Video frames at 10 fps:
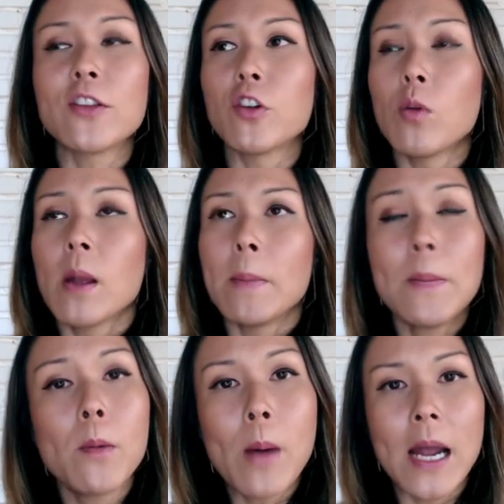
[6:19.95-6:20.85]
So
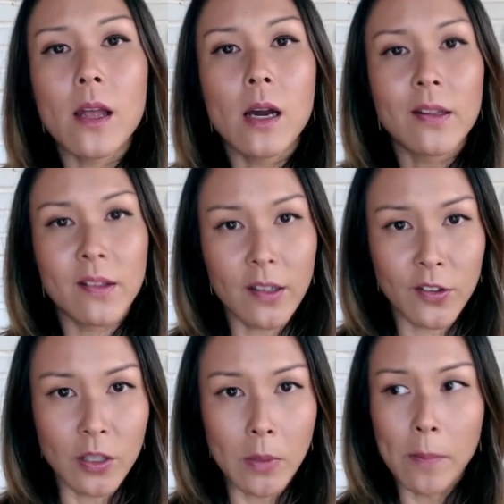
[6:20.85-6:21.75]
people buy a
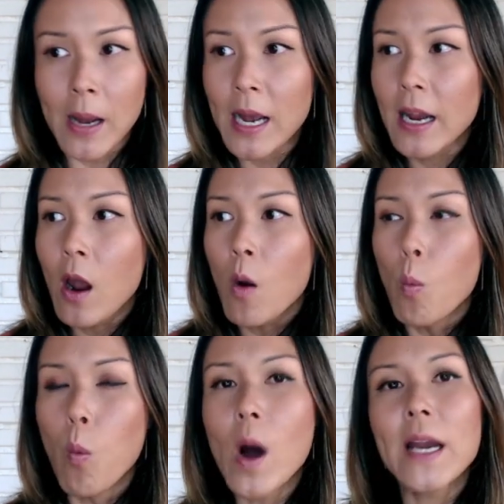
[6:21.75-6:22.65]
system, they buy
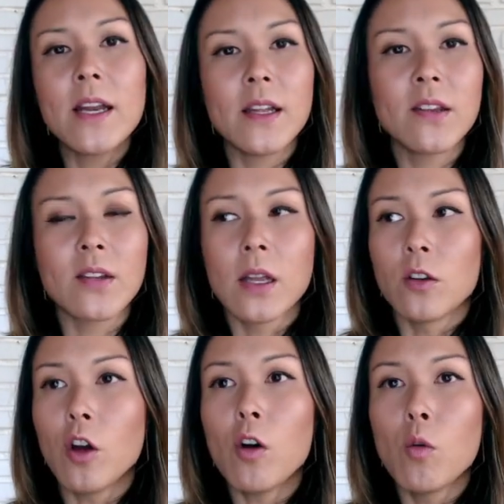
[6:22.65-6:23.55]
what it is,
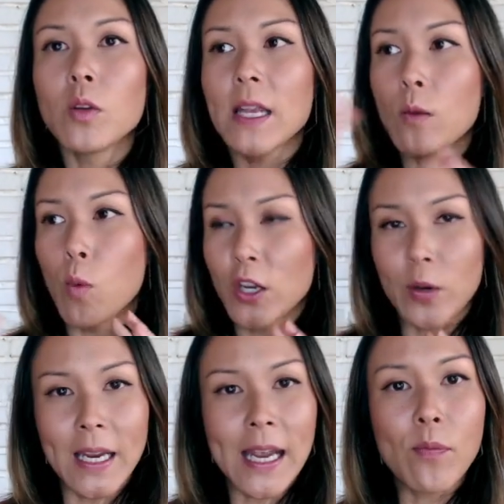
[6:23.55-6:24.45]
not only what you
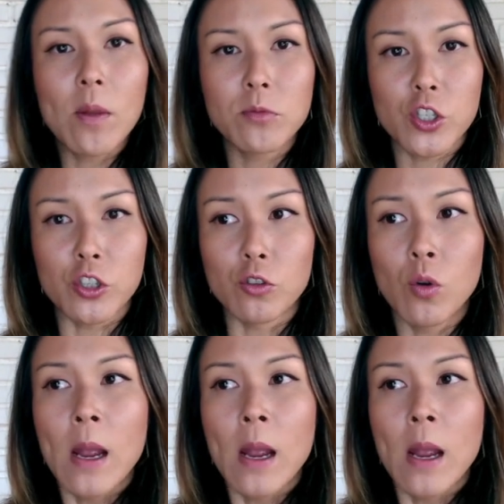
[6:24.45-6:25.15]
can get them to,